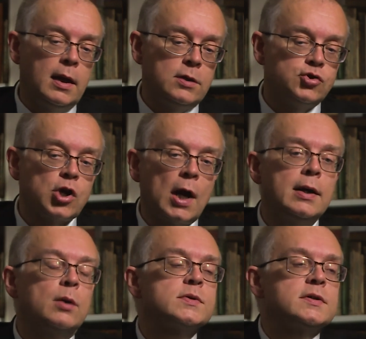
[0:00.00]
In
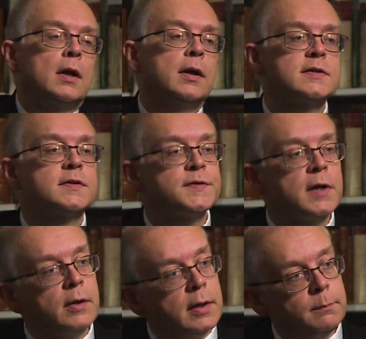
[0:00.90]
China, it was not
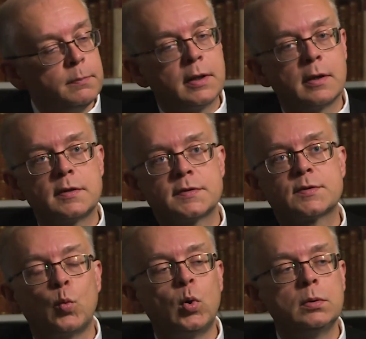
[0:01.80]
necessary because
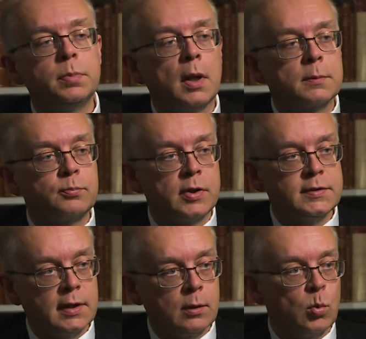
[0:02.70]
woodblock
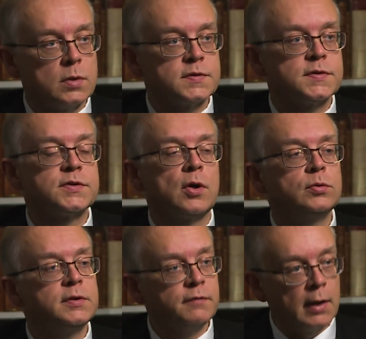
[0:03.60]
printing was
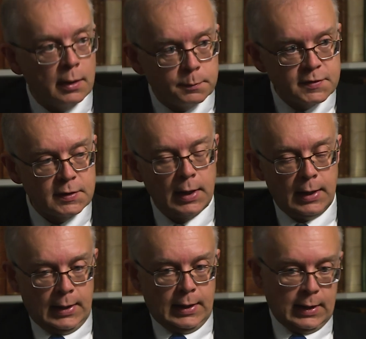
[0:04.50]
so developed mm.
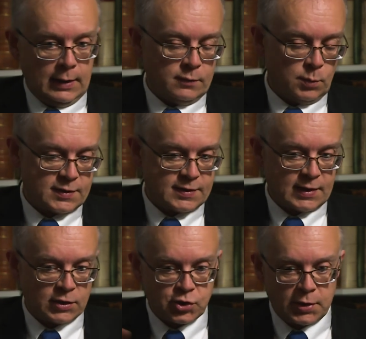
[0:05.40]
and there was
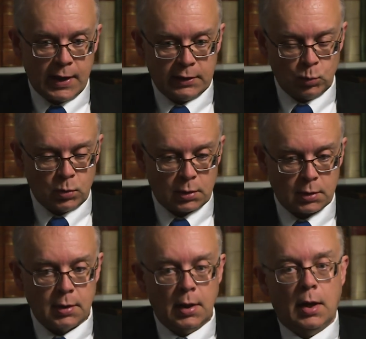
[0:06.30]
such a
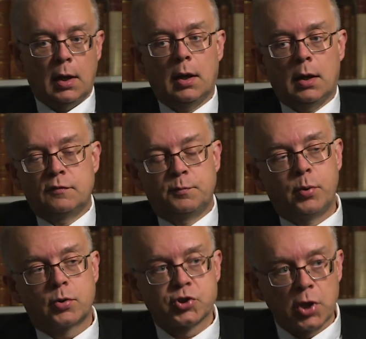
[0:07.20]
network of
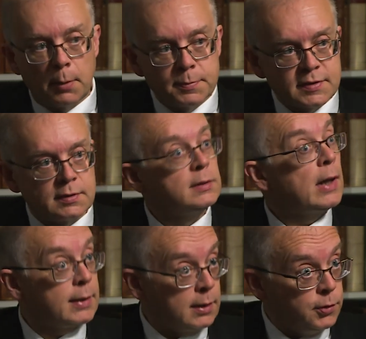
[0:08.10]
bookshops,
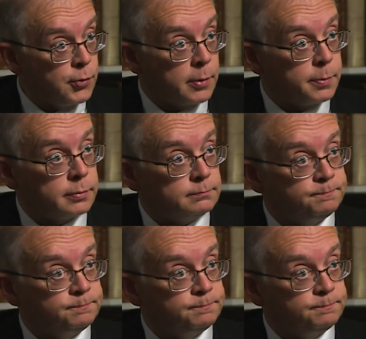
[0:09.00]
like in Europe,